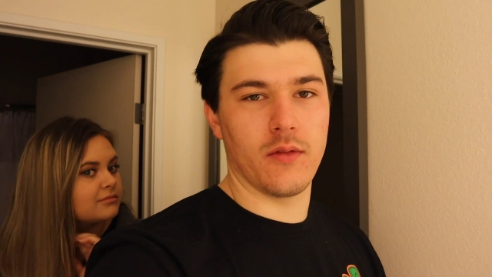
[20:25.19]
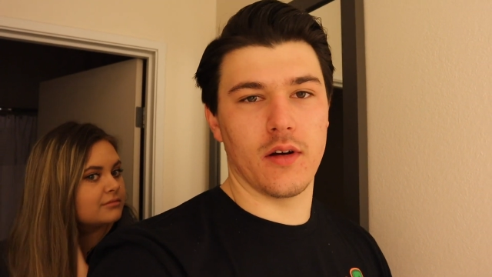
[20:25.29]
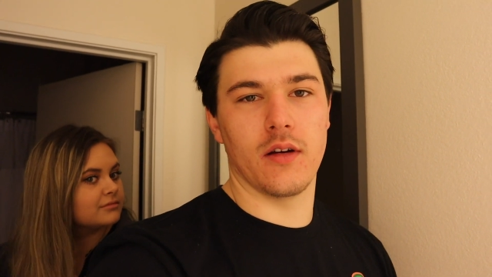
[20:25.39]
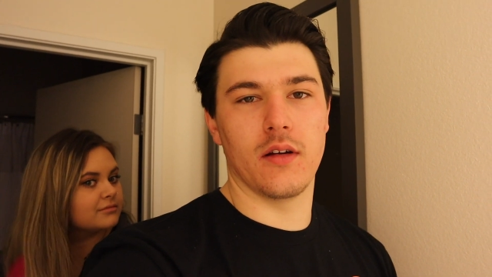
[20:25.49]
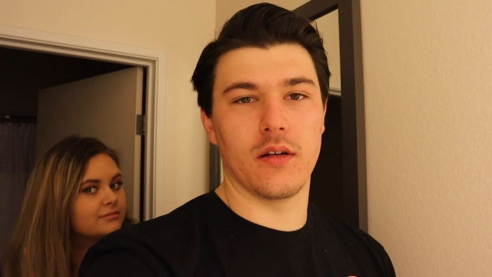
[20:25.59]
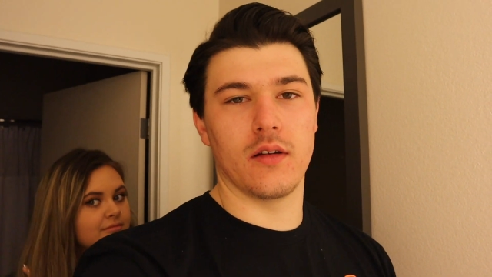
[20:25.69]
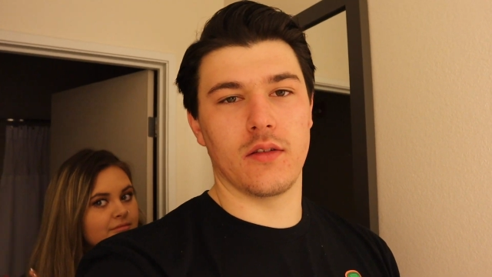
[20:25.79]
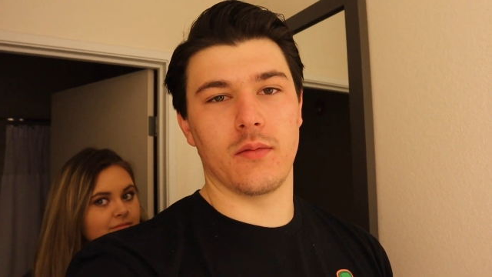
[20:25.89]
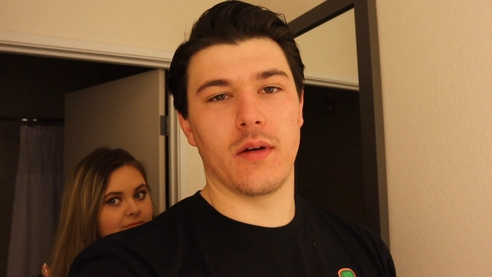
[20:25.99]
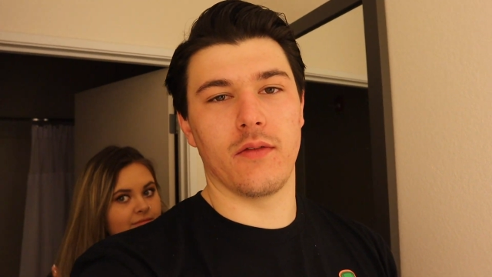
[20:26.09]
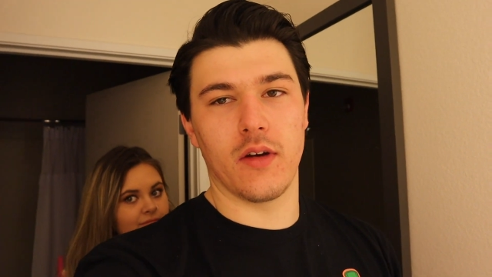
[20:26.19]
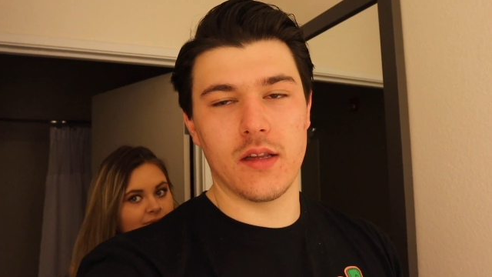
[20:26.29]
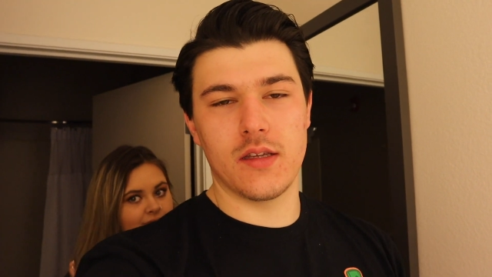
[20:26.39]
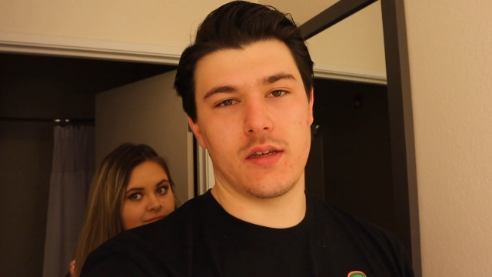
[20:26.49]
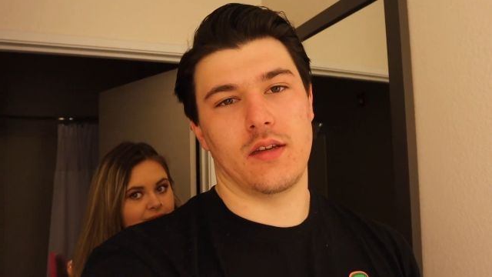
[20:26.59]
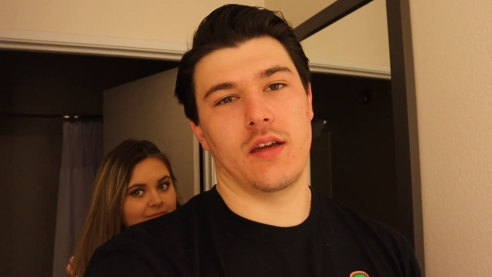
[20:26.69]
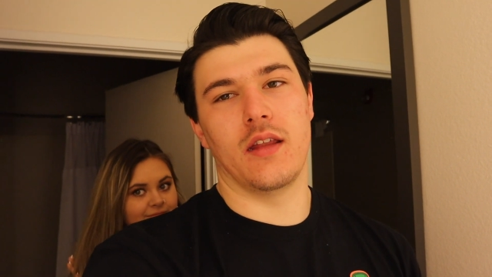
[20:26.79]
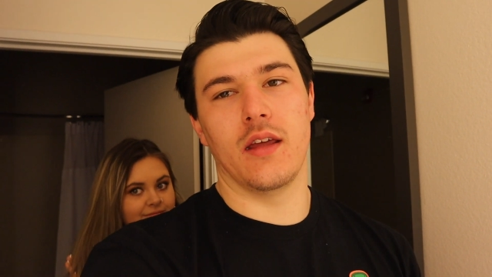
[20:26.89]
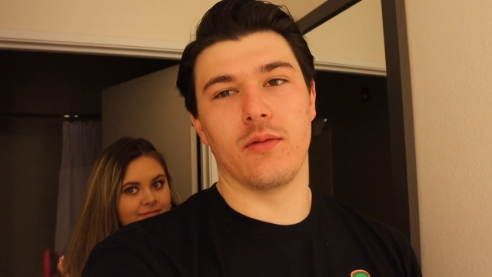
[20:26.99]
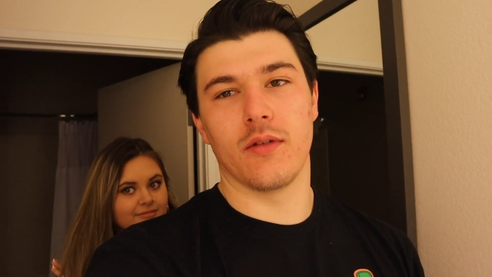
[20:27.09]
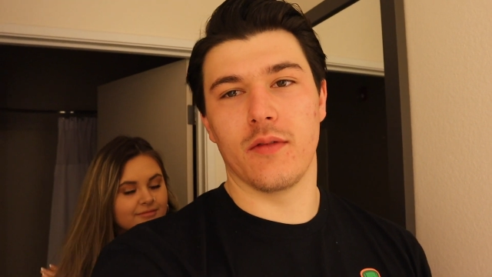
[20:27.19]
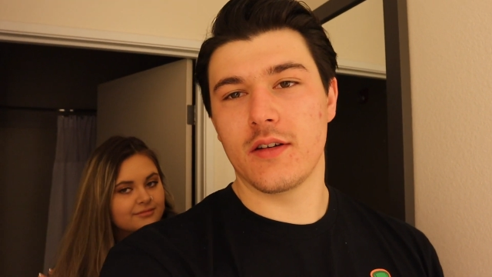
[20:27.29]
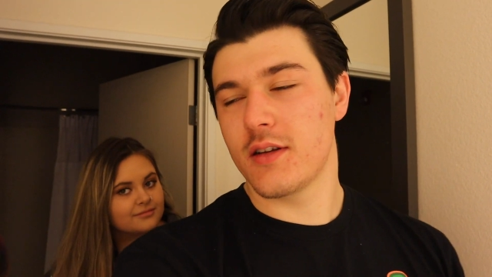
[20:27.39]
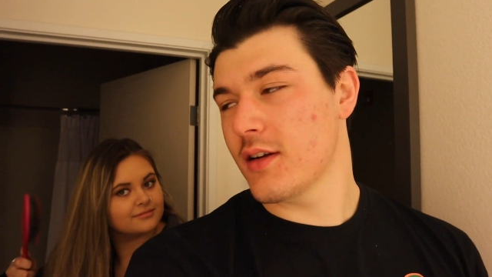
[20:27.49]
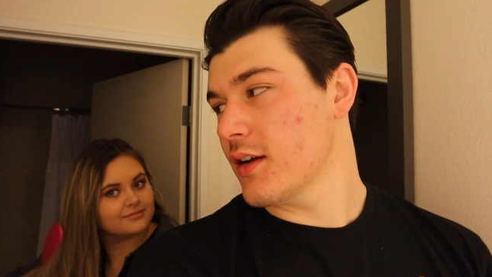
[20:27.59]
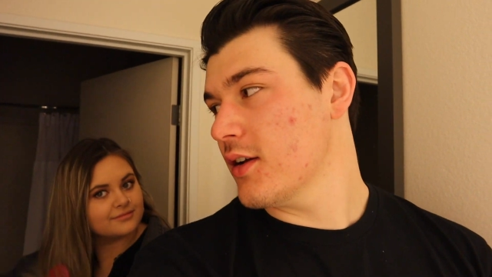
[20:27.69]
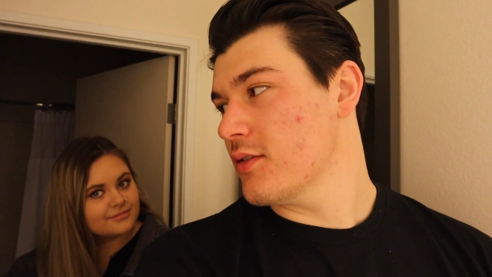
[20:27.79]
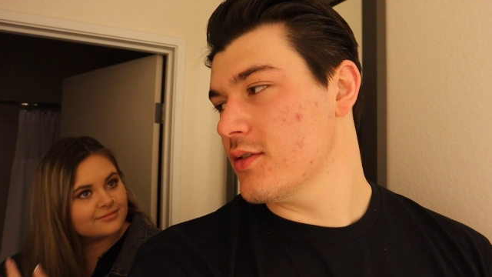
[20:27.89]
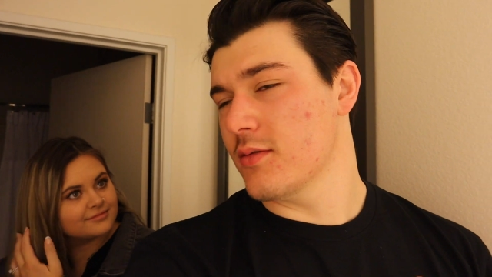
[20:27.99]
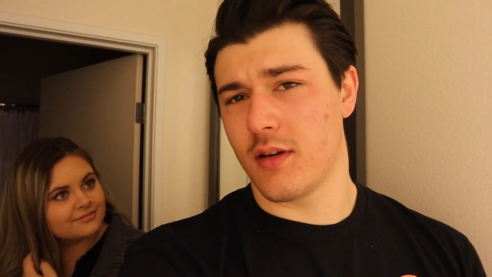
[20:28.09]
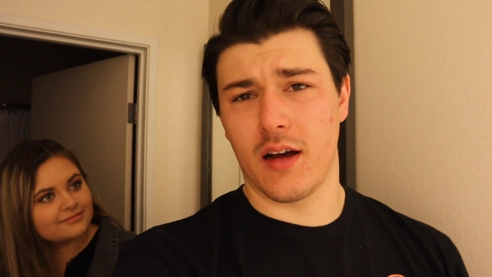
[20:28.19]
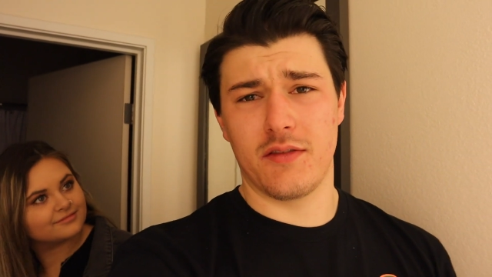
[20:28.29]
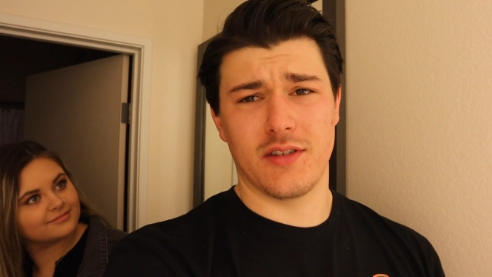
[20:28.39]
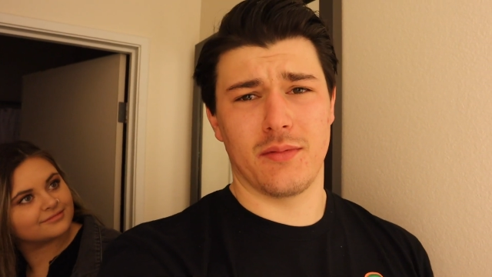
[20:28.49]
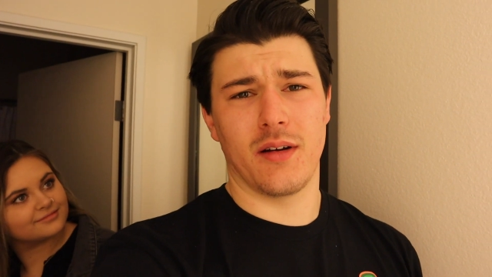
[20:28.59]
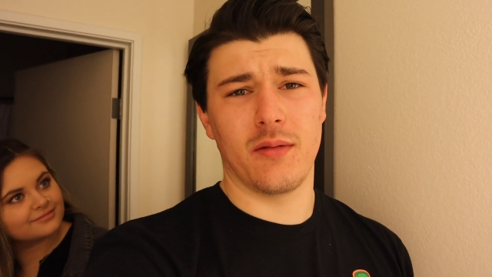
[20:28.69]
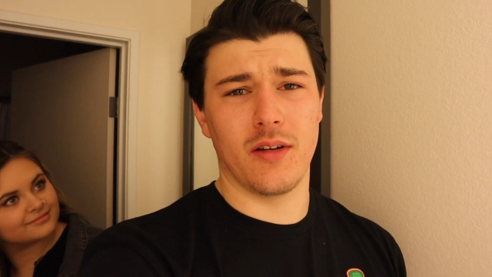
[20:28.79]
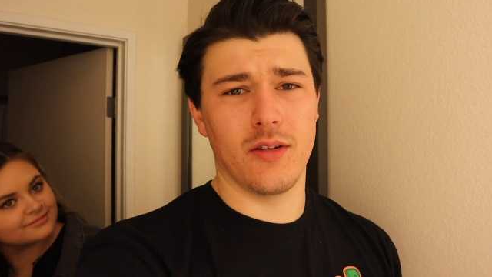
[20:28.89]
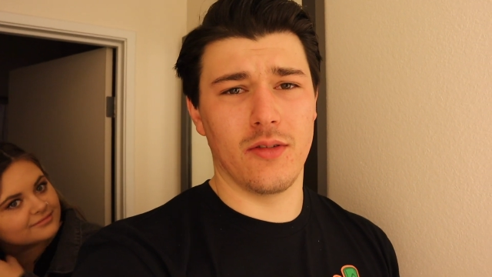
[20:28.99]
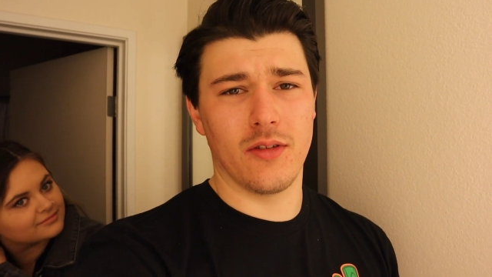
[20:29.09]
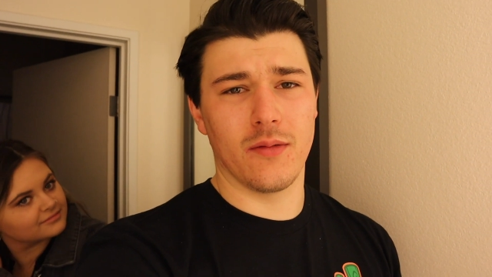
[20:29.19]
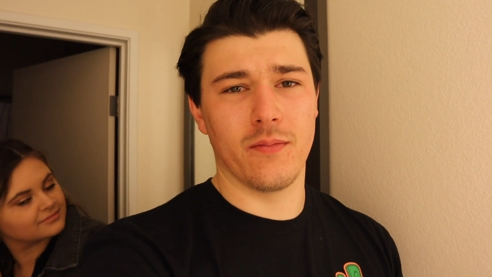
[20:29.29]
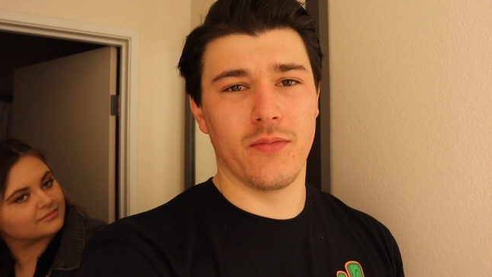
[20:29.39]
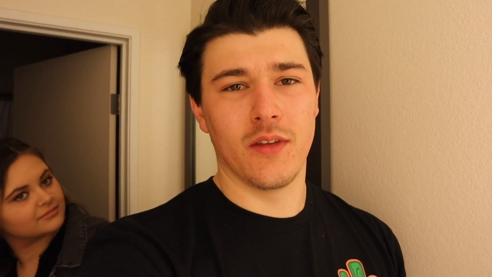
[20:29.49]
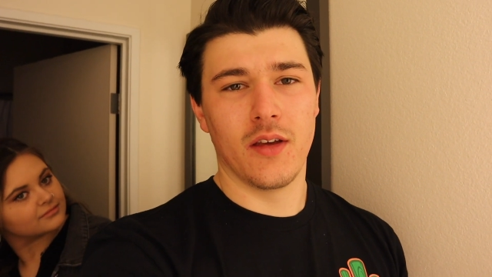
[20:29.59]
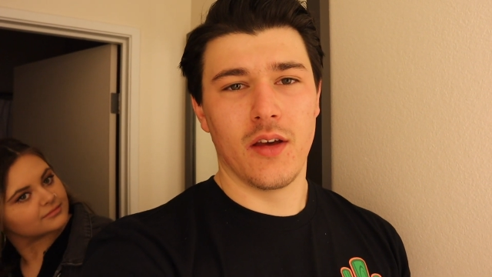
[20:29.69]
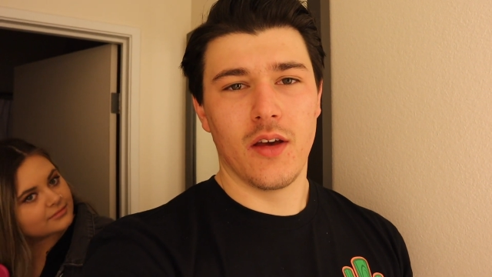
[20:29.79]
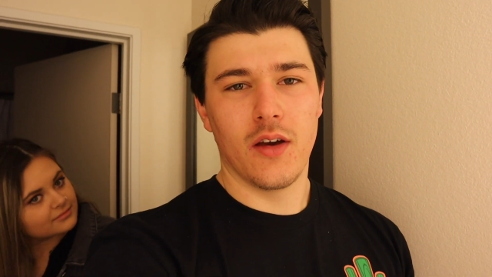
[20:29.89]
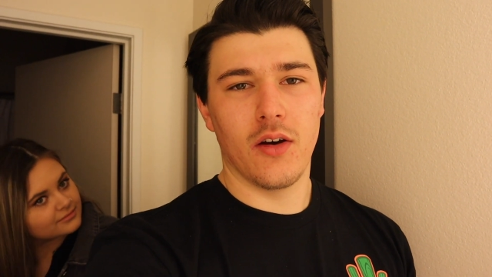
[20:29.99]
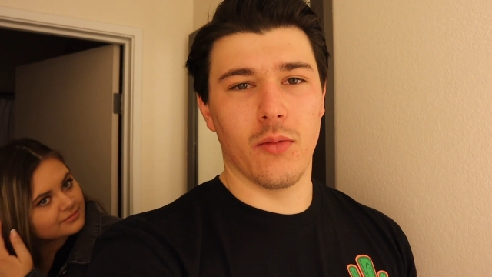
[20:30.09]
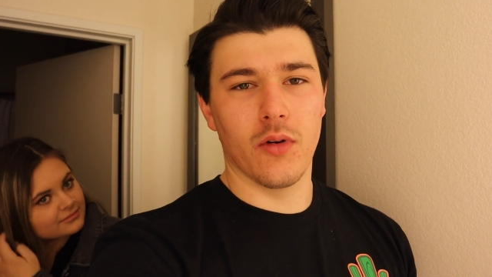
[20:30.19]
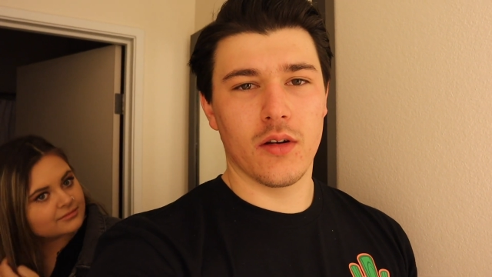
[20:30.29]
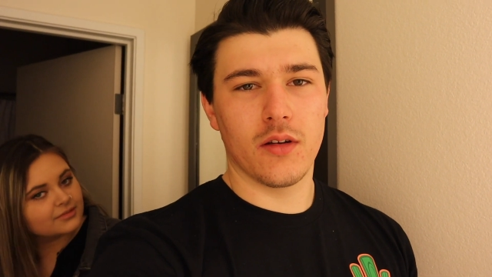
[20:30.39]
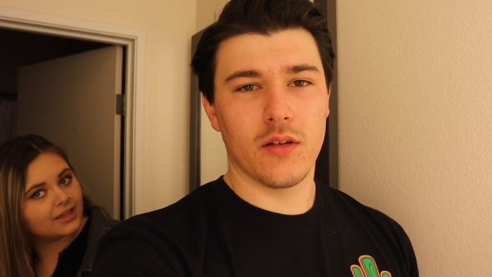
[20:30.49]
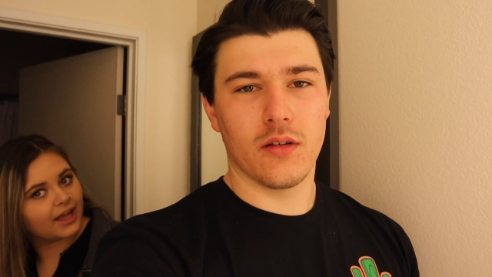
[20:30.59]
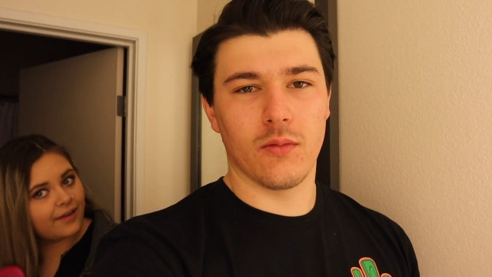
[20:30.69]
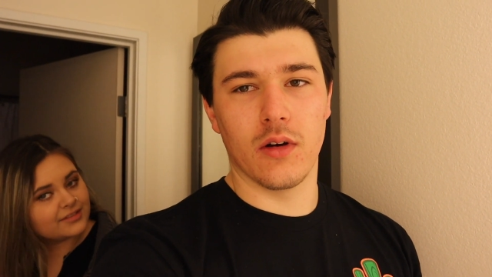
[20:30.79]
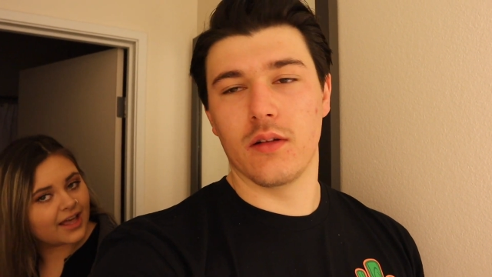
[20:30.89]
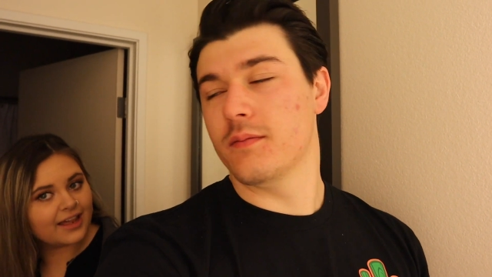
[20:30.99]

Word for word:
Speaker 1: of uh, some of my friends, and then we're eventually gonna go to a coffee shop probably to do some homework. I have well, to